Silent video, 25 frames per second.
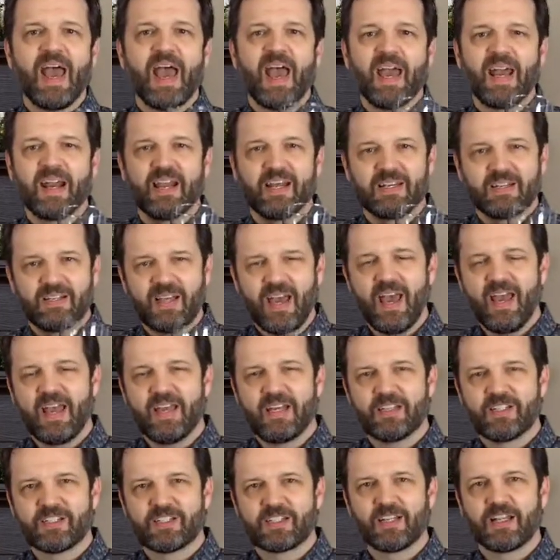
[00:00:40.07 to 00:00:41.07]
and it
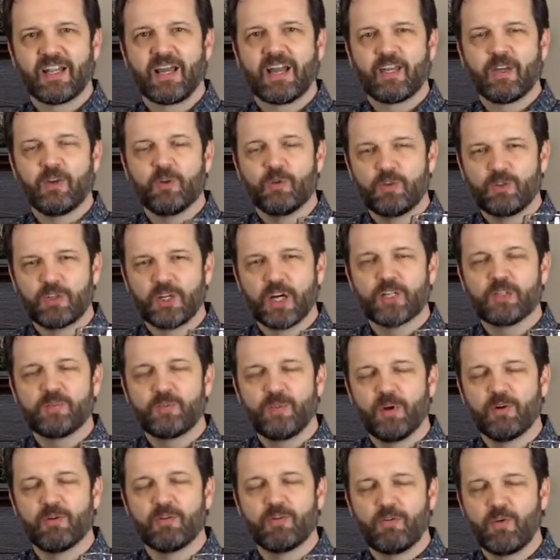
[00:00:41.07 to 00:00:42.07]
tastes like you just
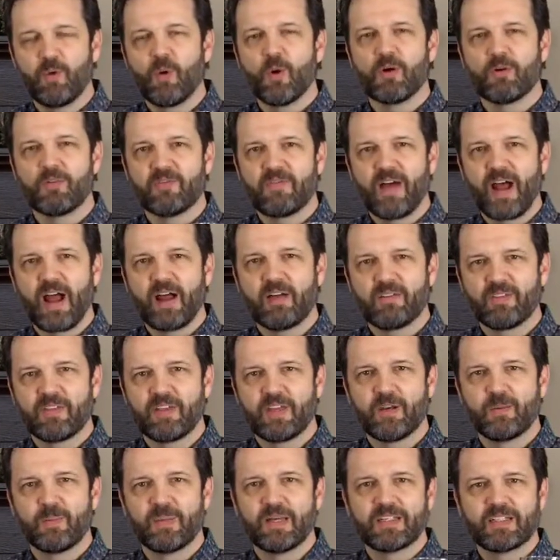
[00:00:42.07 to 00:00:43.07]
put four or five
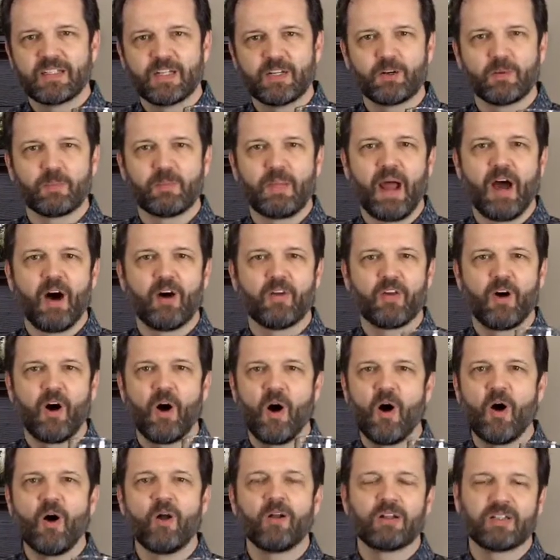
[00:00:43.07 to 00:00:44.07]
thin mints in your mouth
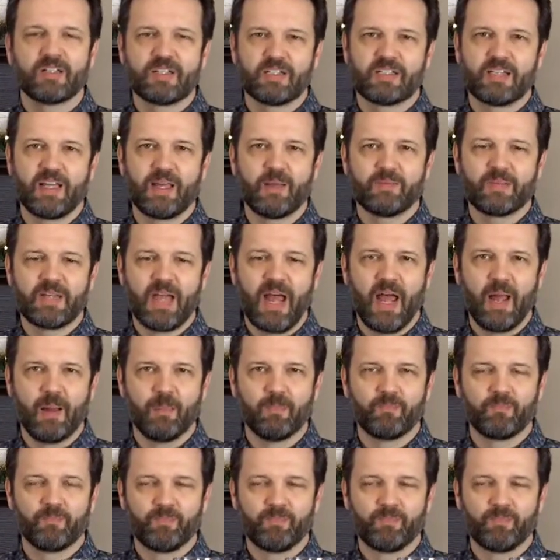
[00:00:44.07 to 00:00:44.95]
all at the same time.